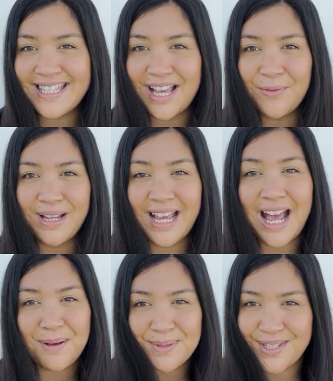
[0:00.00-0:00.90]
that we
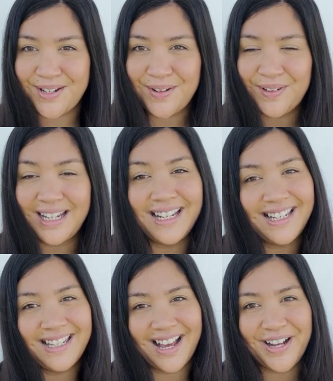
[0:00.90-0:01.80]
absolutely
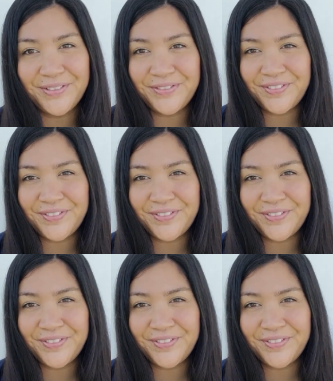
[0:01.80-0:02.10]
love.